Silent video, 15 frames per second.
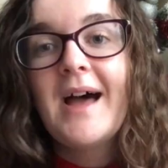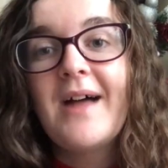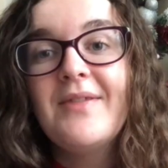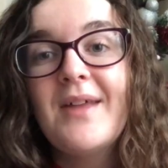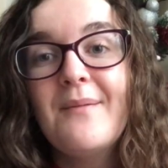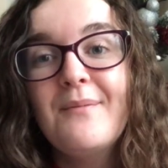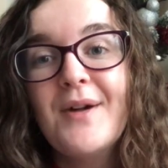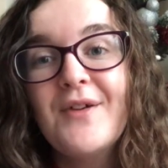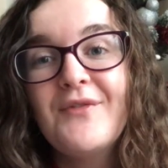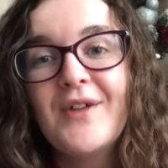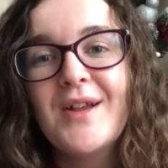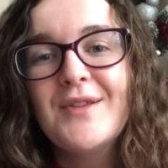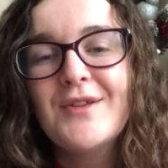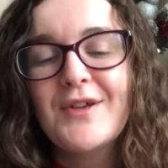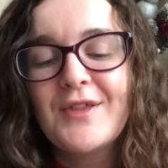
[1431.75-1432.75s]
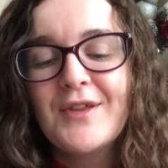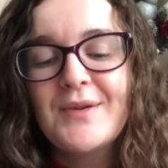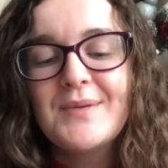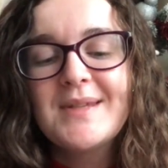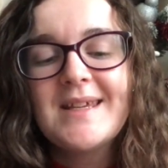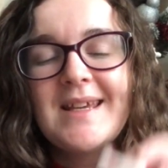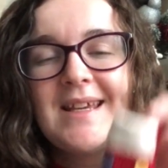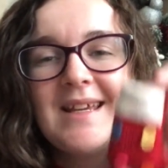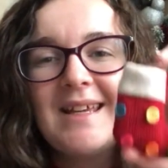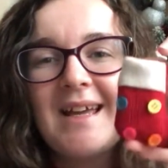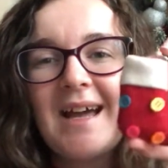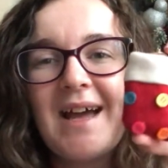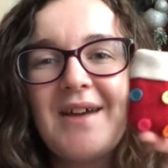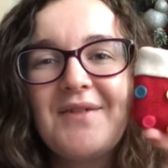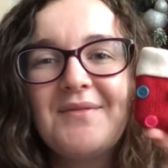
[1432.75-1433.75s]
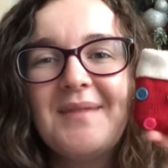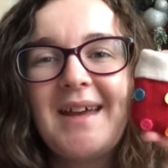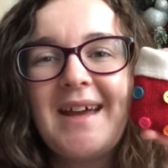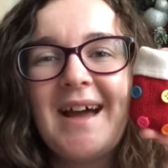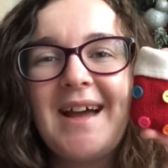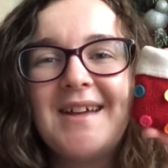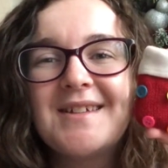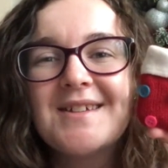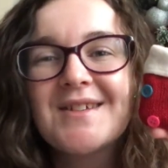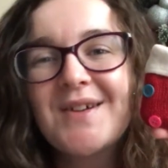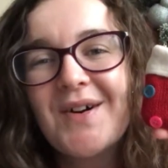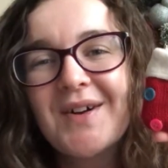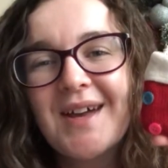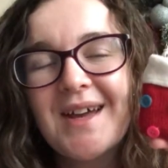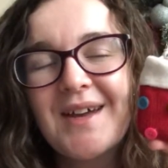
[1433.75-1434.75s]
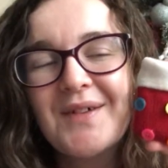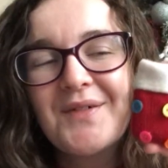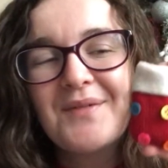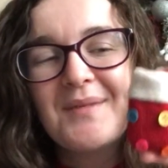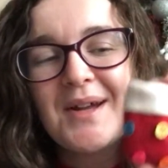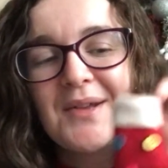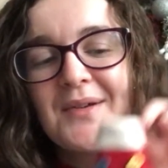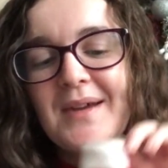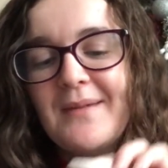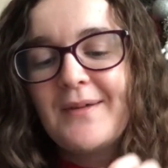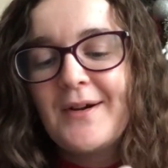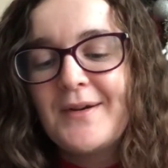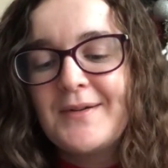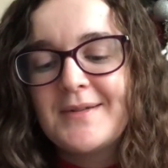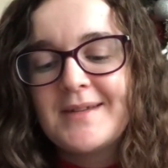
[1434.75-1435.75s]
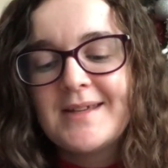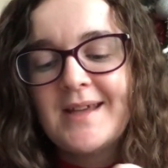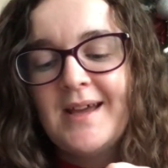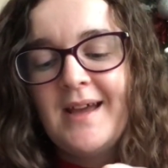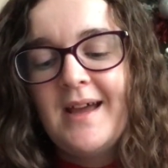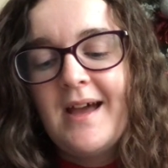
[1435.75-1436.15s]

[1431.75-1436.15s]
And then my friend Lucy gave me a stocking for my nuiMOs,